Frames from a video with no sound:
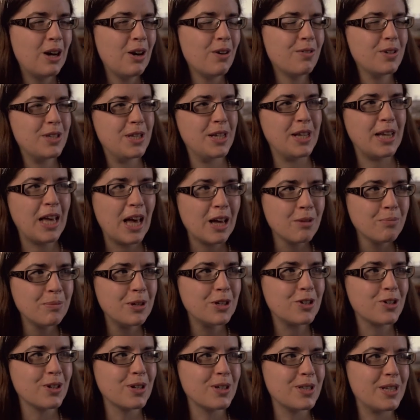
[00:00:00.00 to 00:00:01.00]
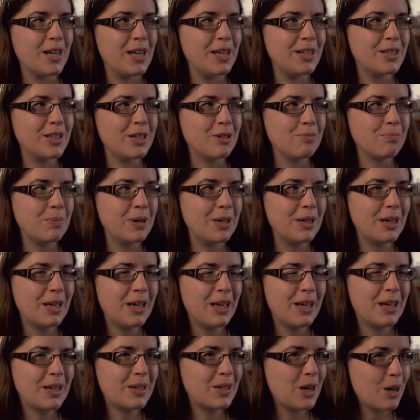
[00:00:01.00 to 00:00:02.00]
Obviously can be translated, but
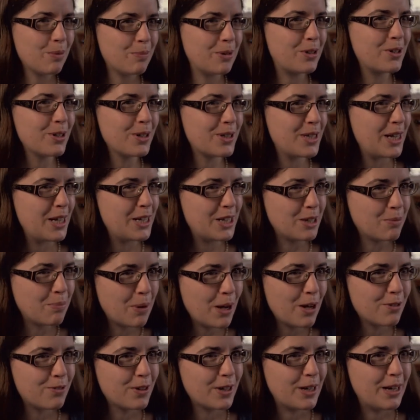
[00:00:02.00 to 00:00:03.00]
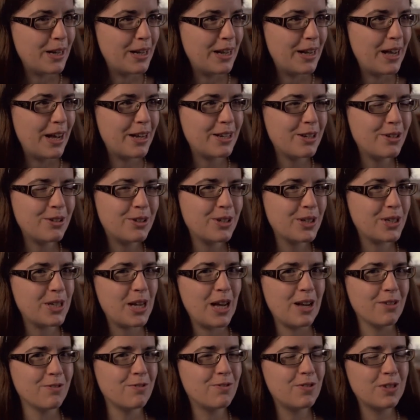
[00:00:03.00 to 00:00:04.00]
can't be translated perfectly, and you just
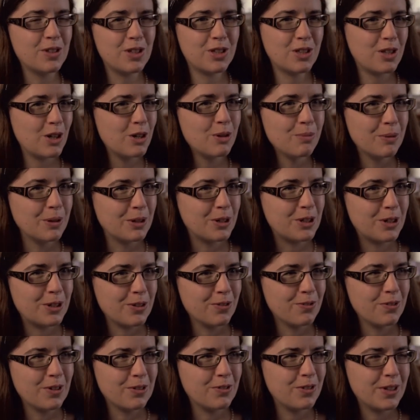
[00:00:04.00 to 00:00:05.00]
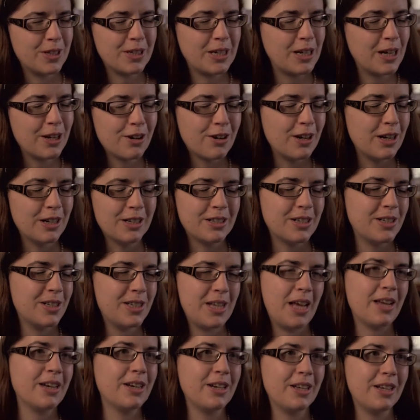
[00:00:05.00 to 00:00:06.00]
have so much of a clearer
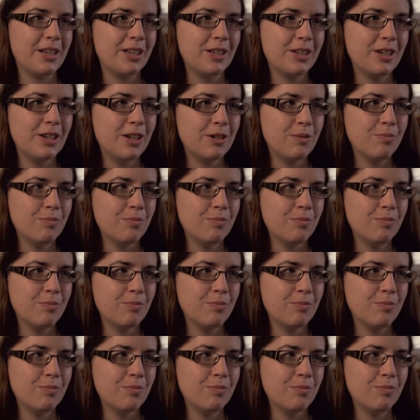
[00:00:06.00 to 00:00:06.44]
understanding